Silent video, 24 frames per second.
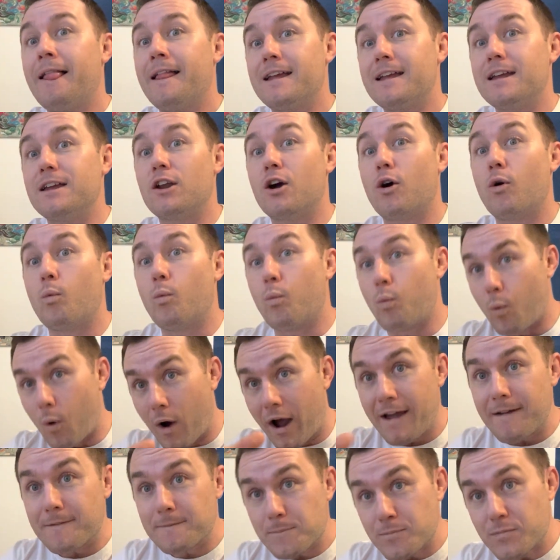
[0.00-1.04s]

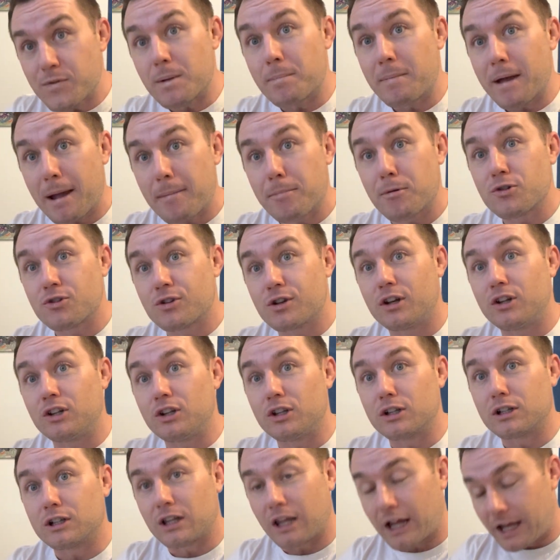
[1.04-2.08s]
what the paper is going to
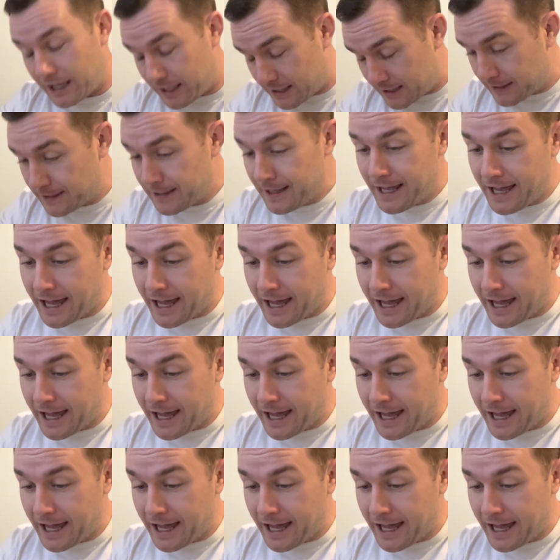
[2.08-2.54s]
look like.